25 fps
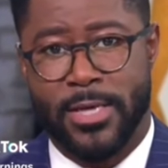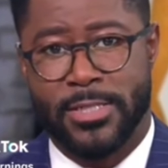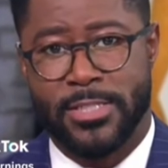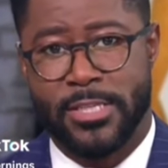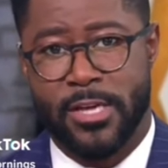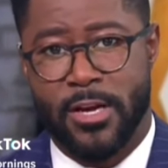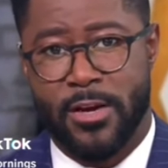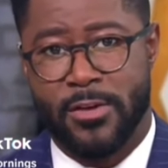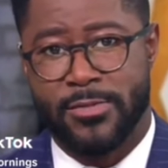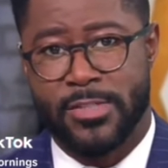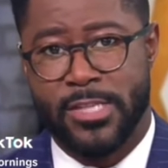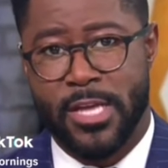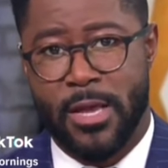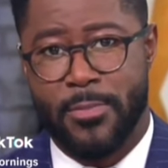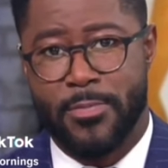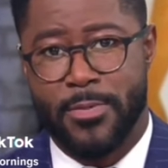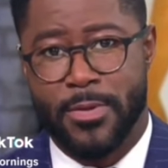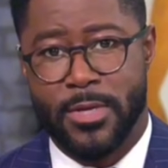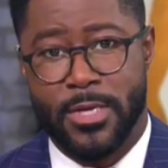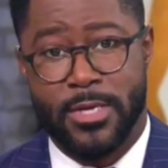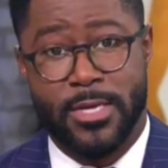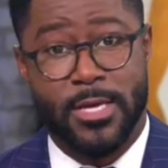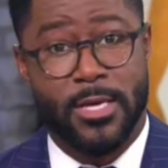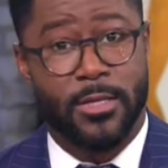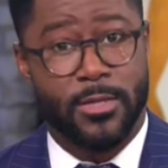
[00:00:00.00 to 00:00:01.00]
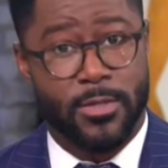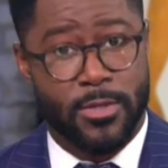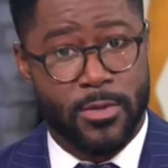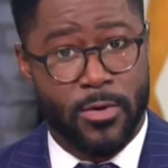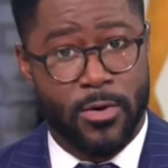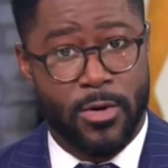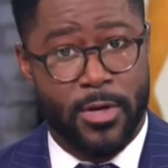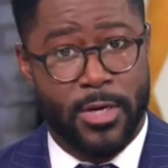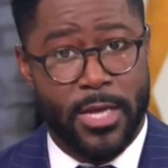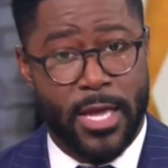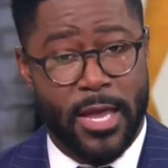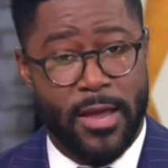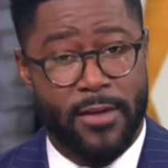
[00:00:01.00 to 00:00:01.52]
sheriff's deputy in
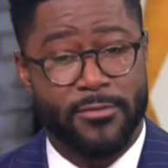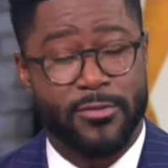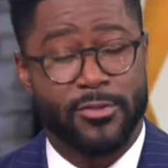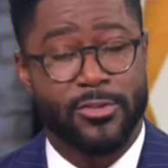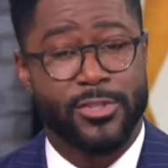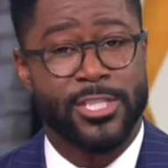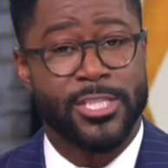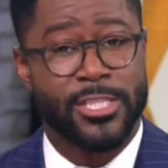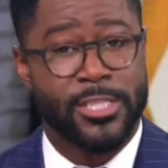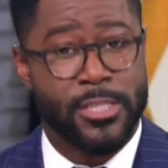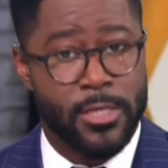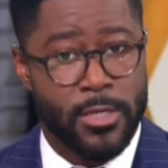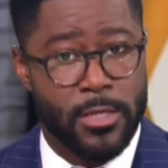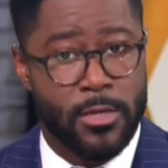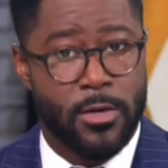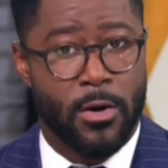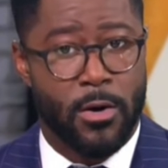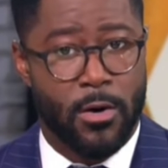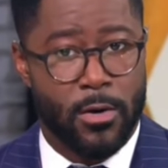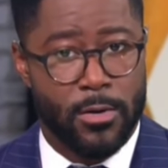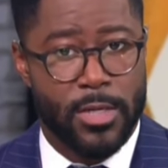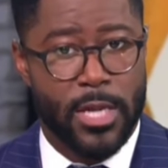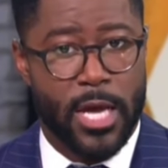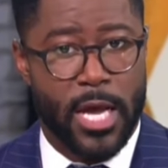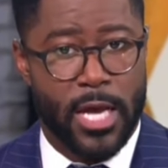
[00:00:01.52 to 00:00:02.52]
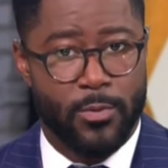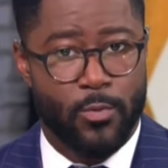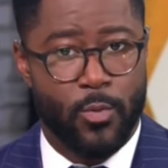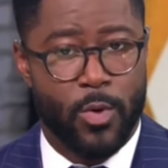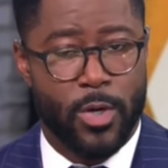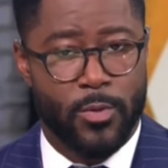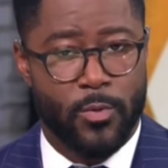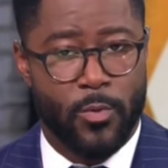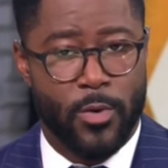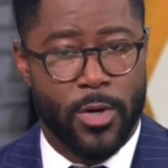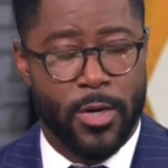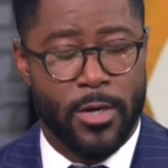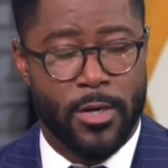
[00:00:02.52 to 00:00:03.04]
Illinois after she called
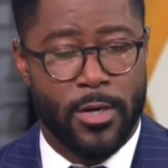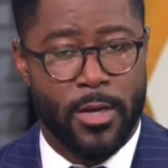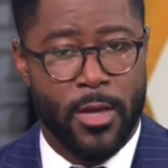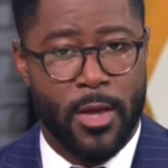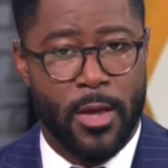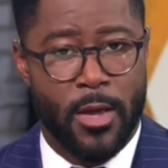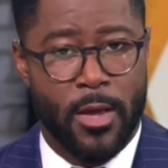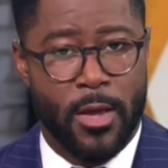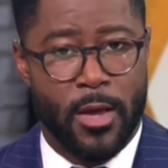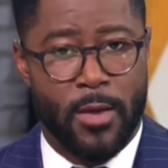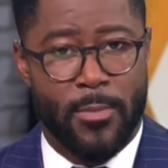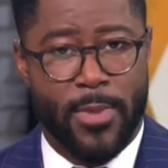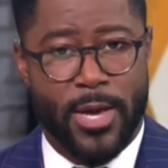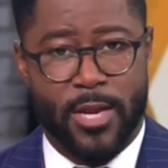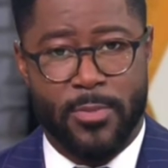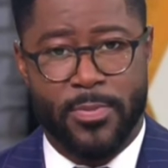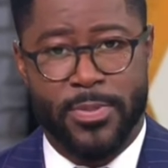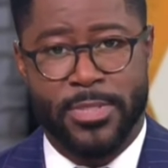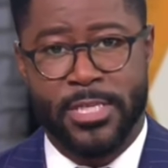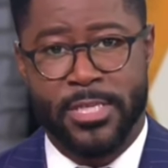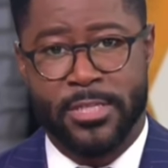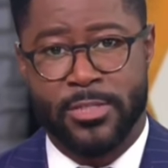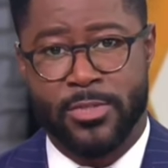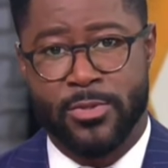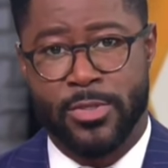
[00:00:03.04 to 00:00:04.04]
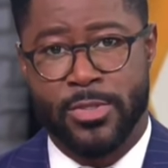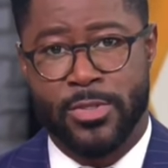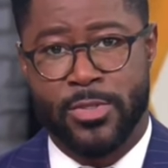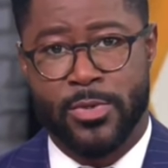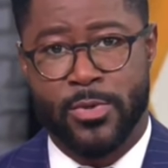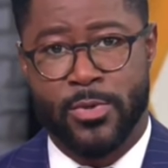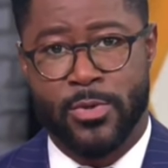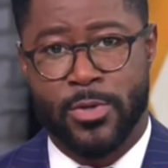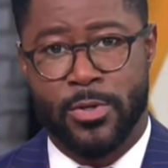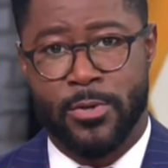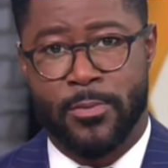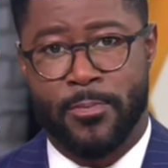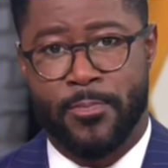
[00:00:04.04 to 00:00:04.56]
911 about a potential
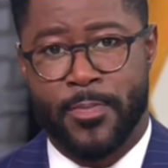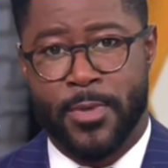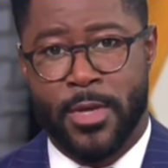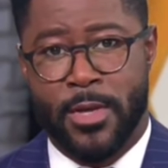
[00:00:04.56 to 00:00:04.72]
intruder.